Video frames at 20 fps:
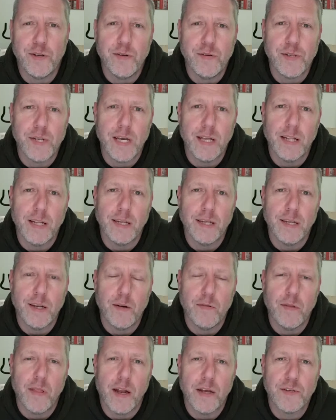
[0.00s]
New Zealand
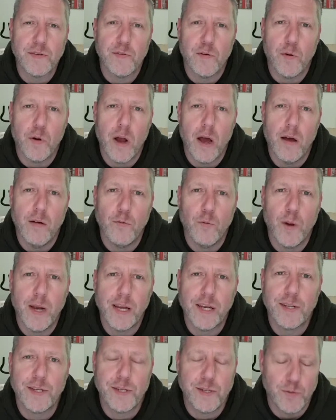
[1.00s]
over the last 4.5
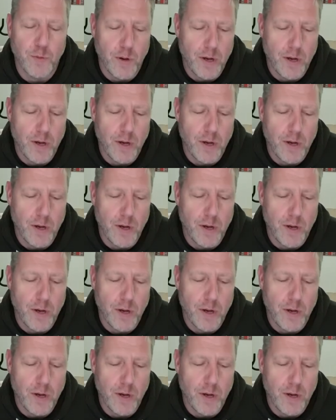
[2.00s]
weeks.